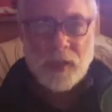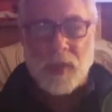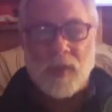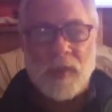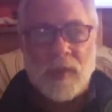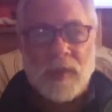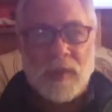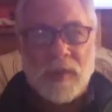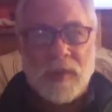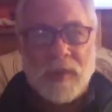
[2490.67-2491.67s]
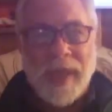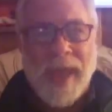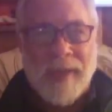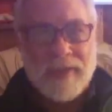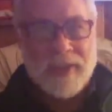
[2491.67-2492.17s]
to
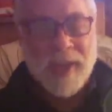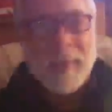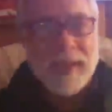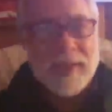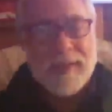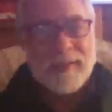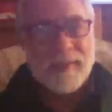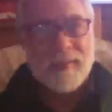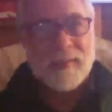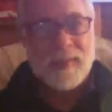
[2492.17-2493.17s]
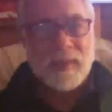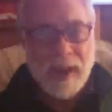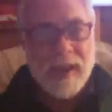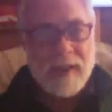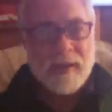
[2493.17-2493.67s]
have stimulus,
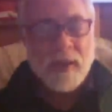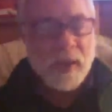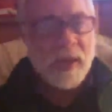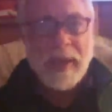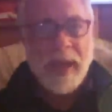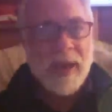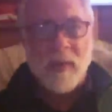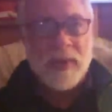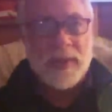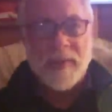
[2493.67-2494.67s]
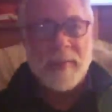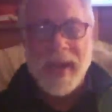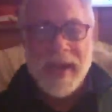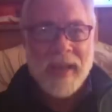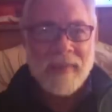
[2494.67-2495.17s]
right? You can get almost
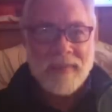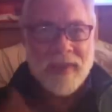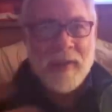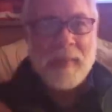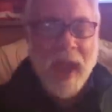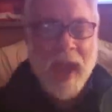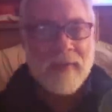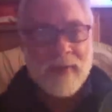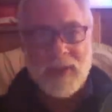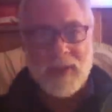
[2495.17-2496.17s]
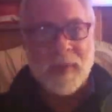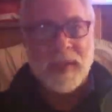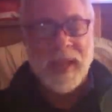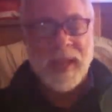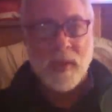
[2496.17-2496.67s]
immediate feedback for something
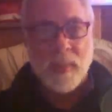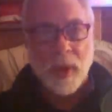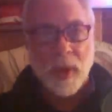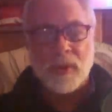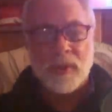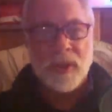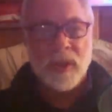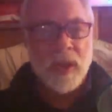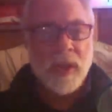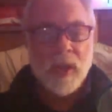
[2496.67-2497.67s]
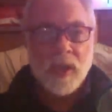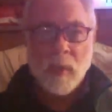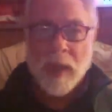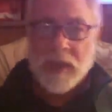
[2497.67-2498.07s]
that you post. You might